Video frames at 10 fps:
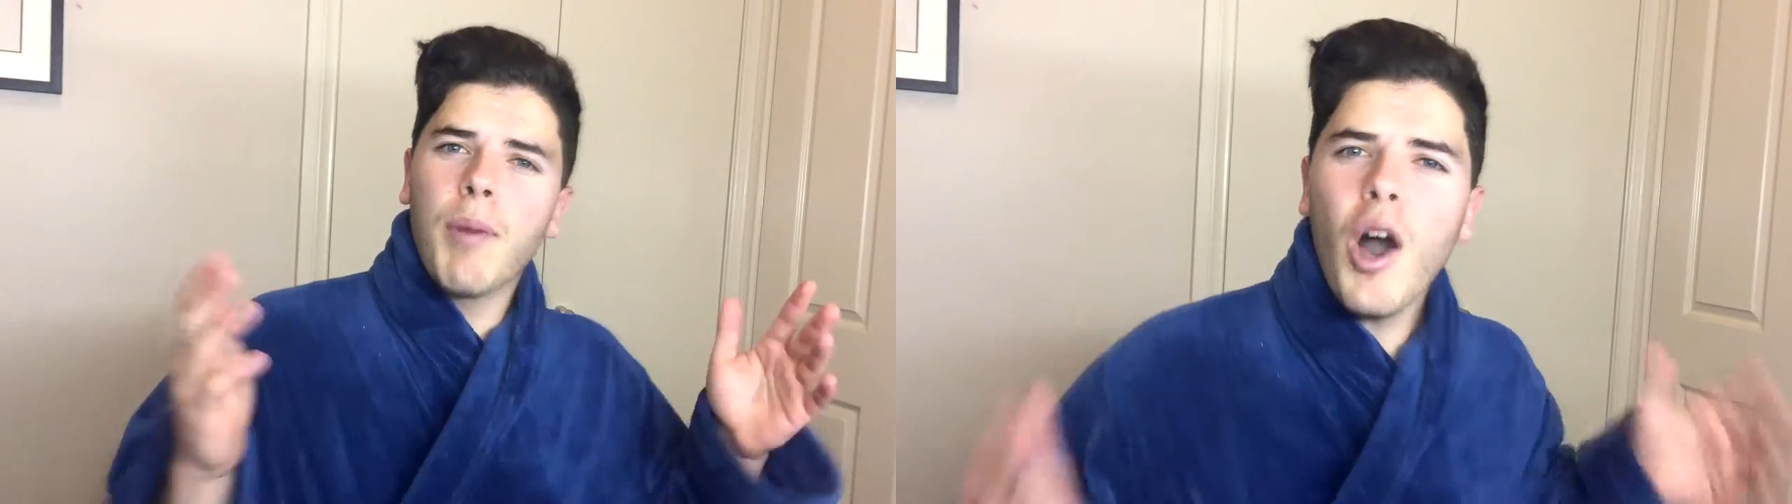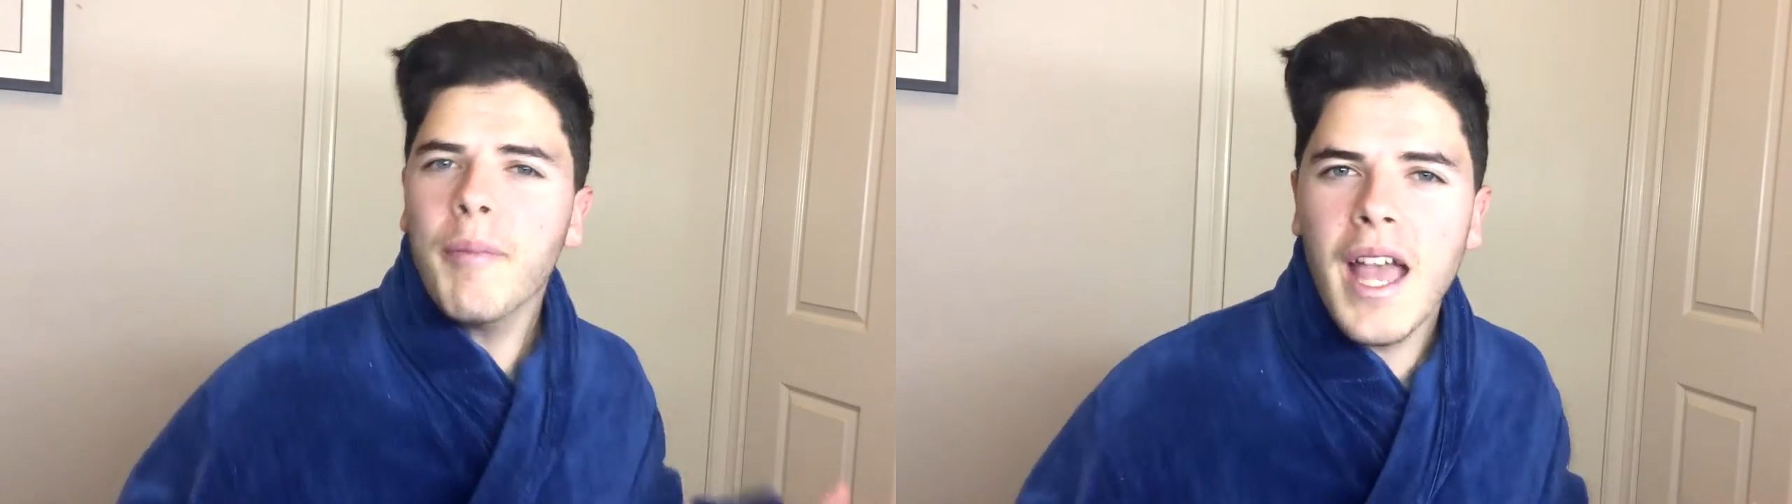
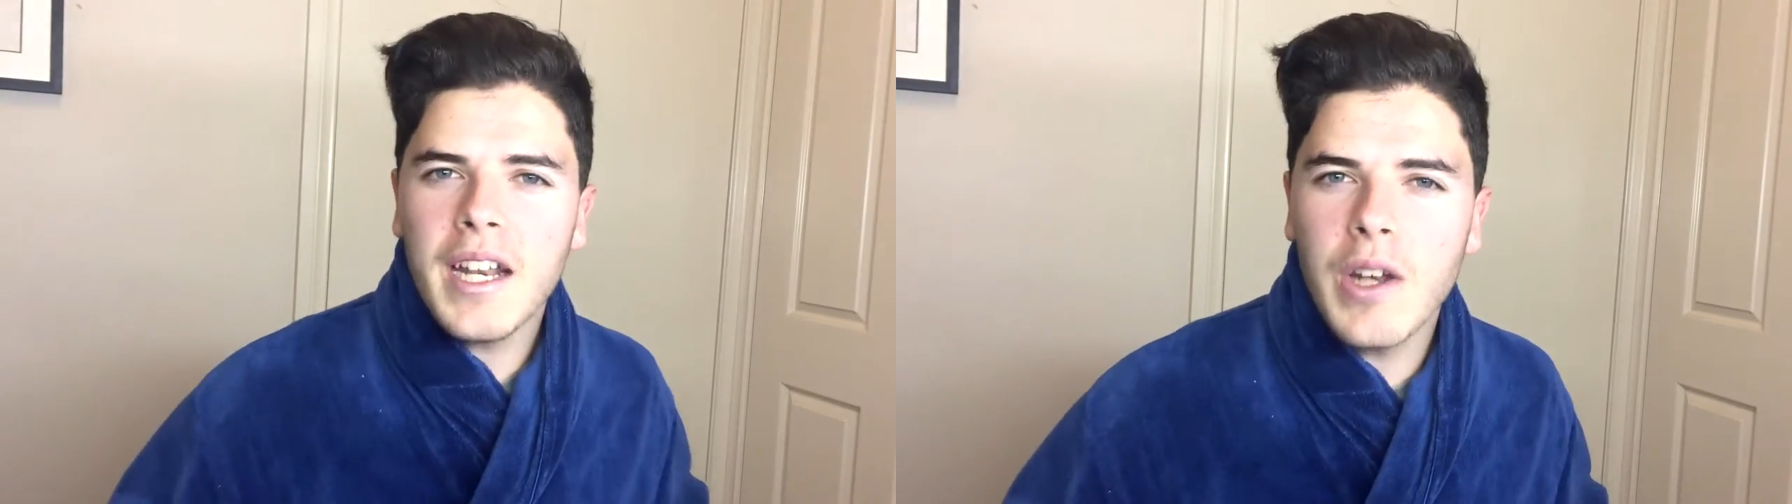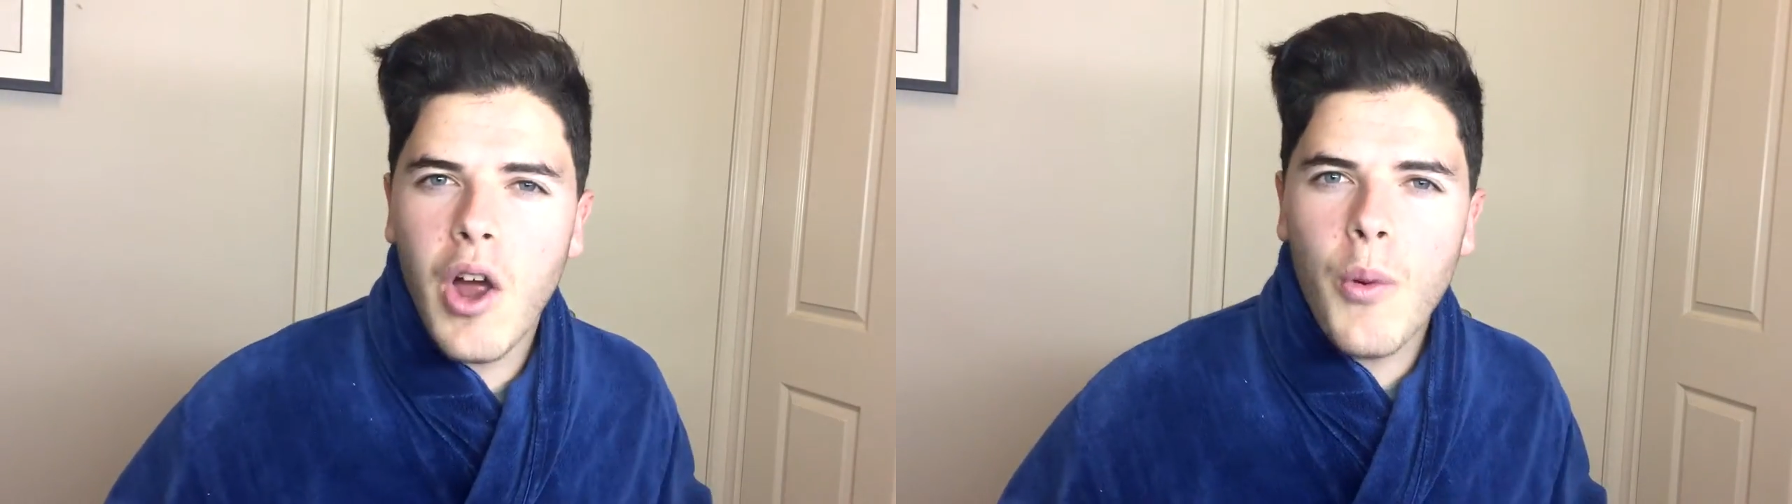pop out
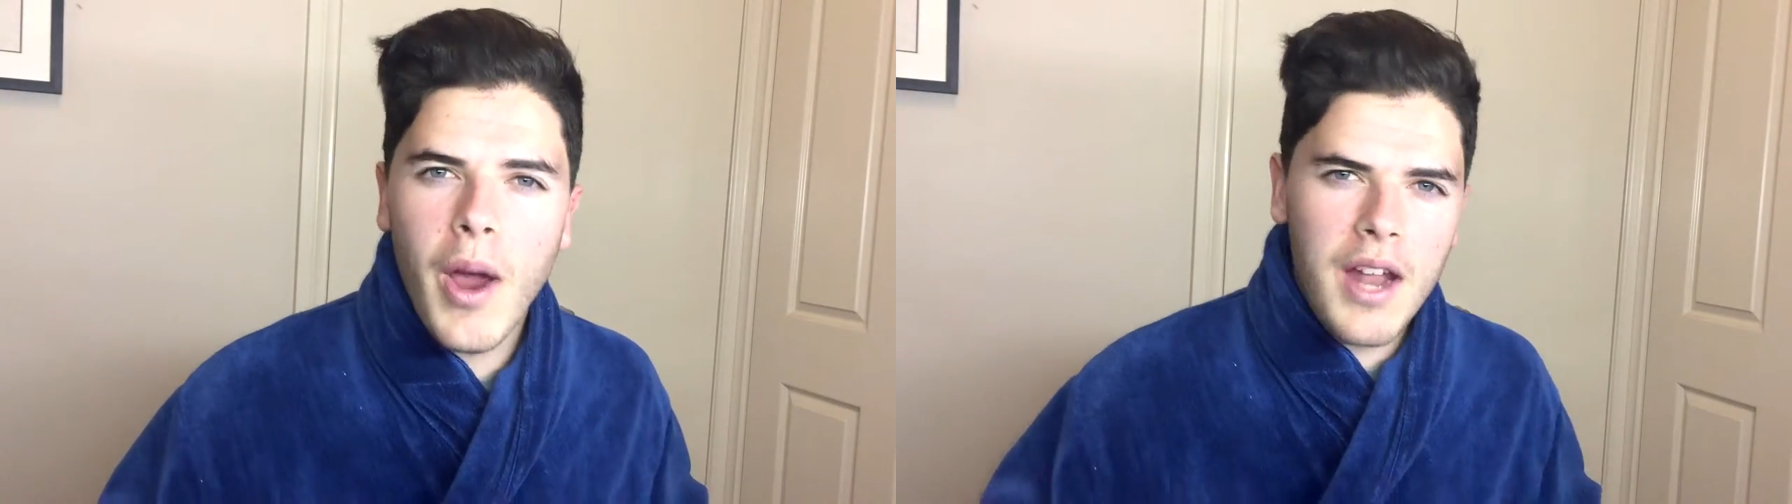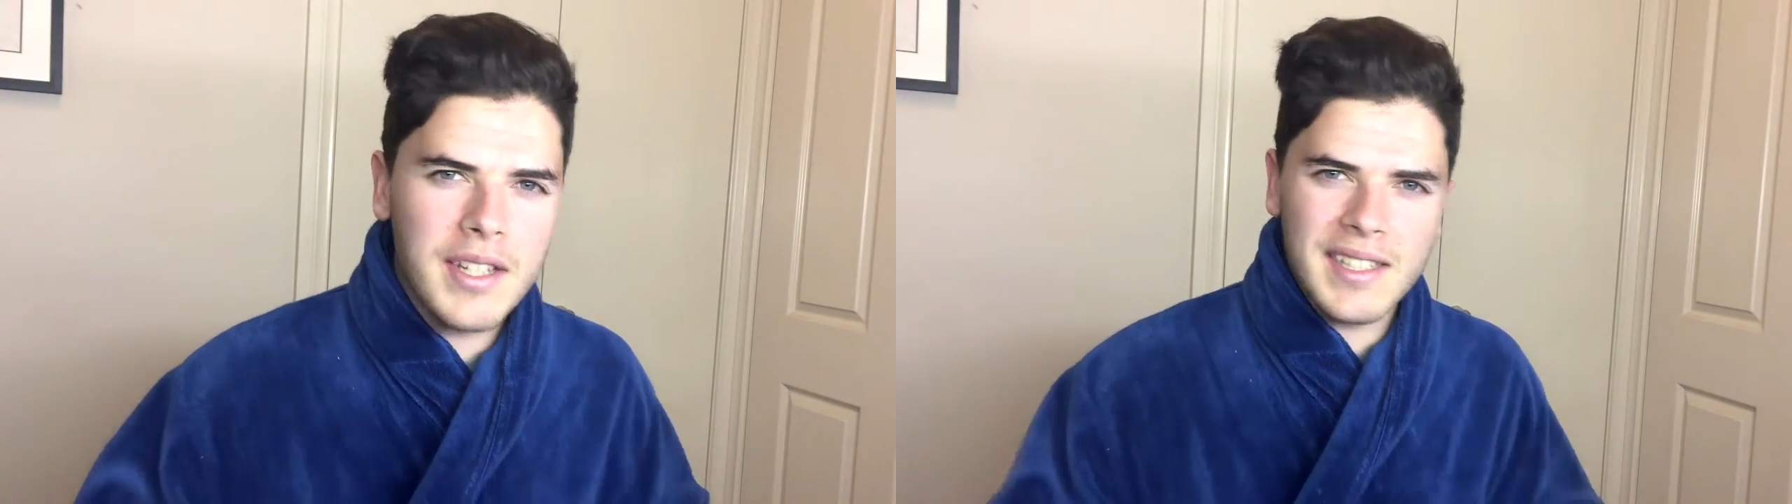of
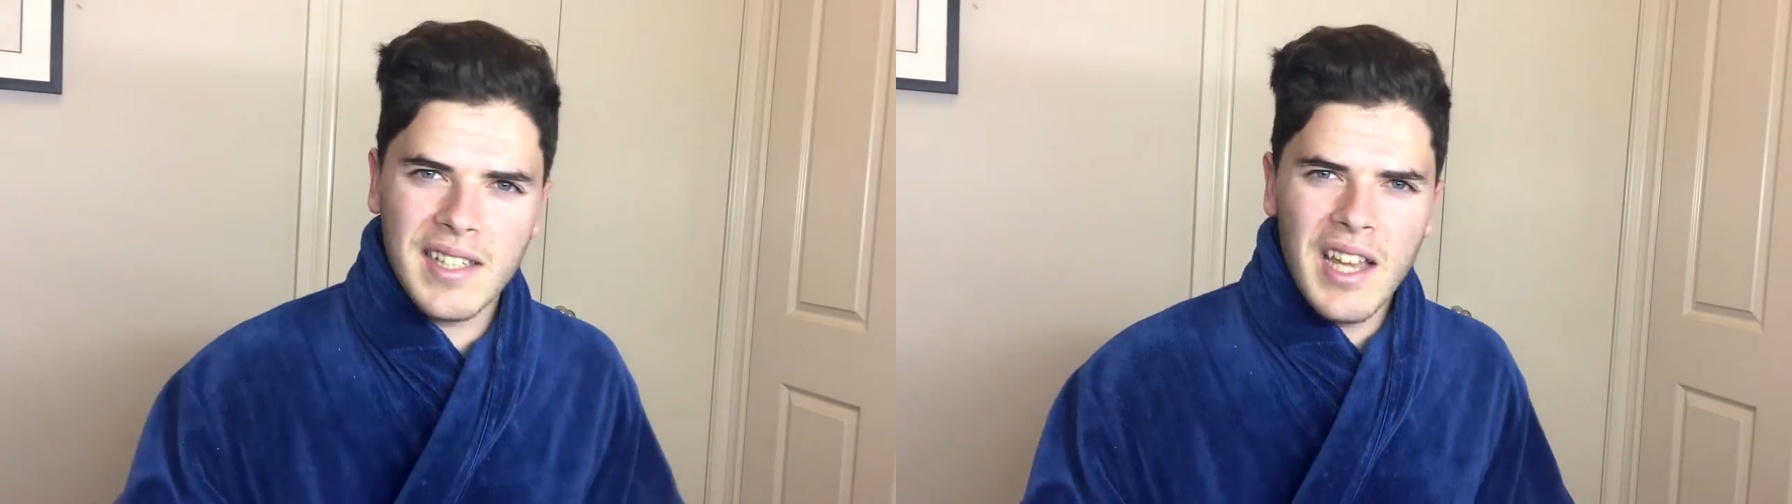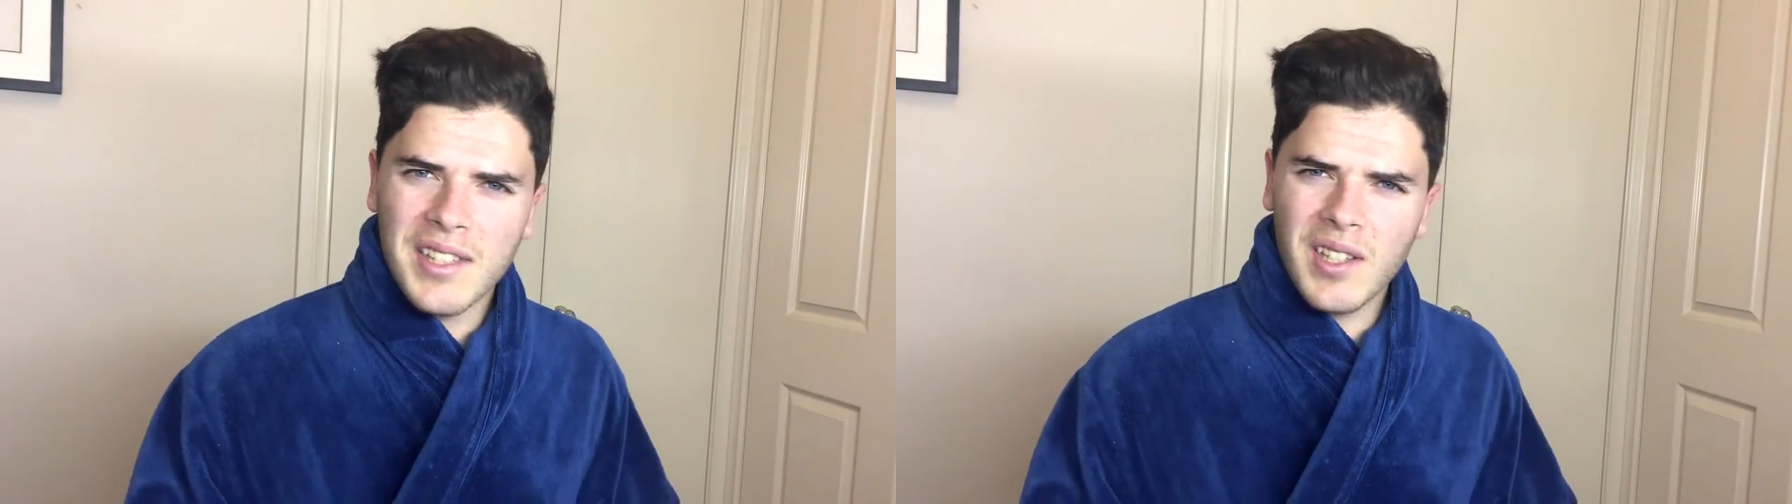nowhere and
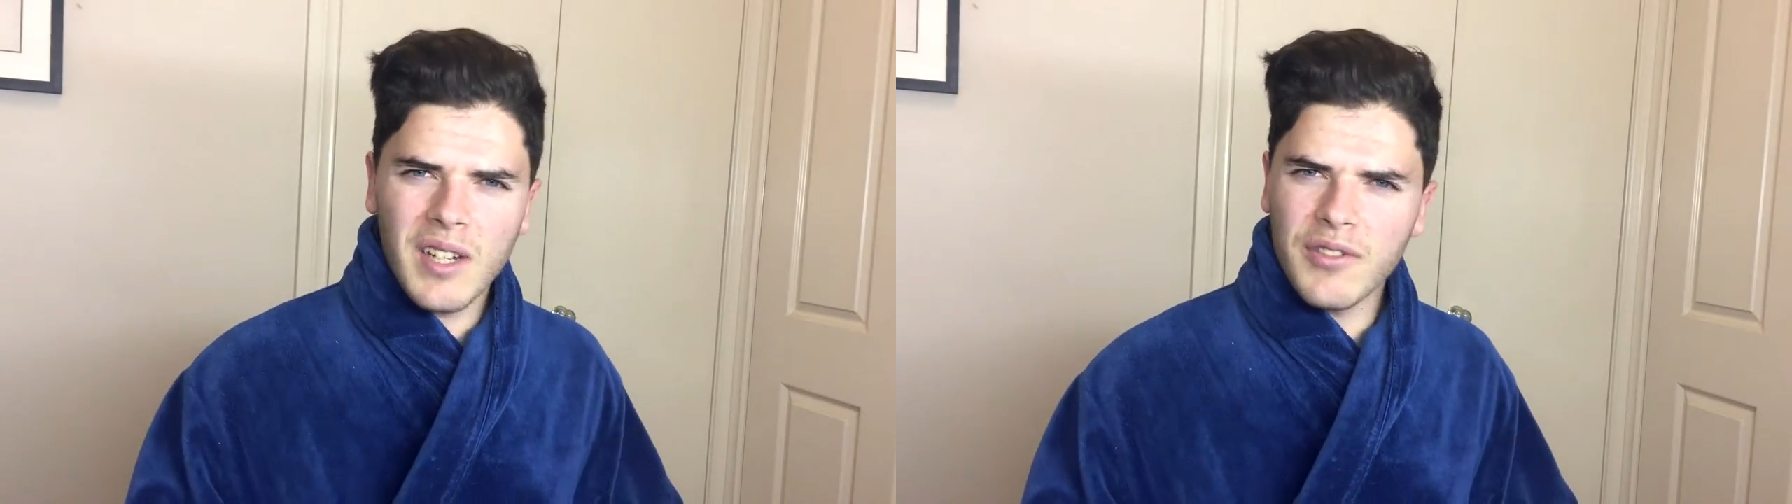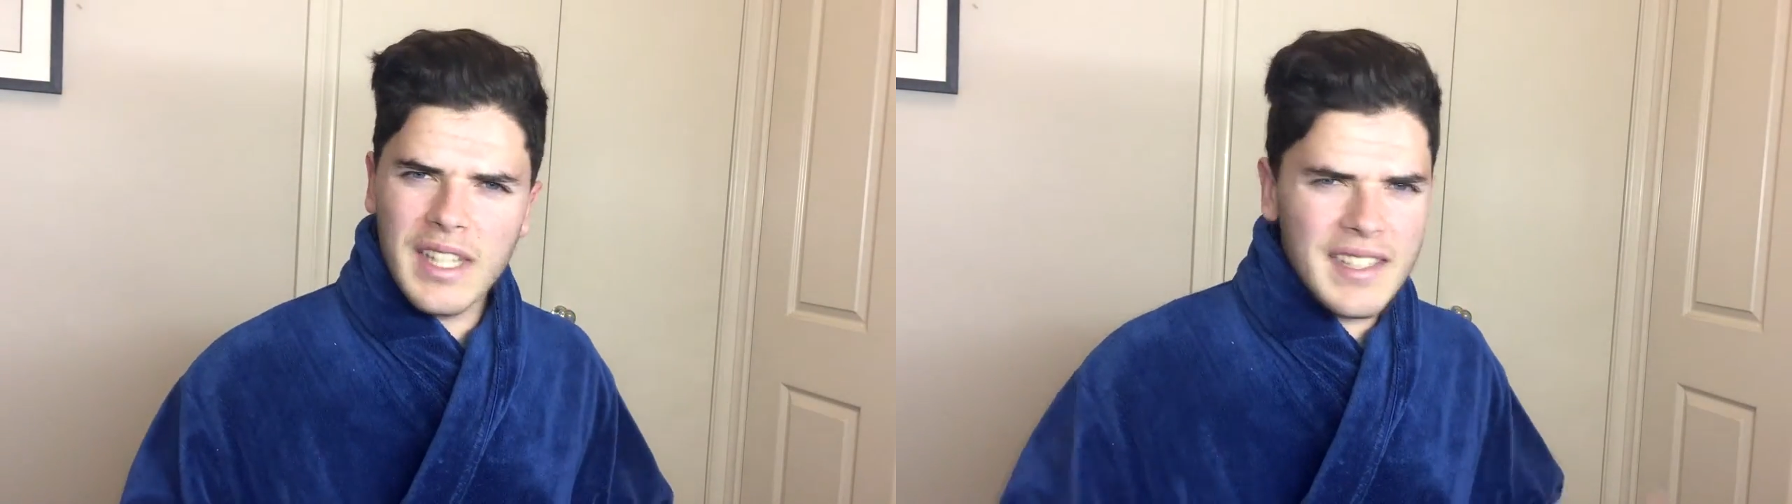just sort
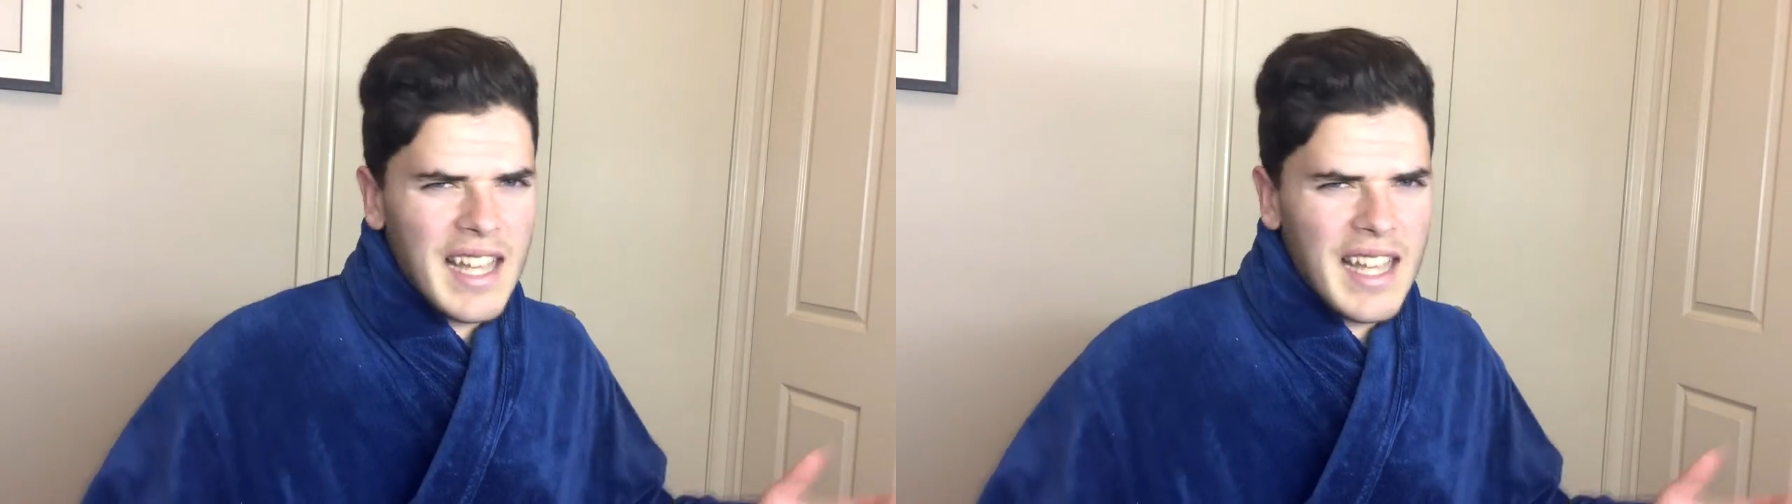of,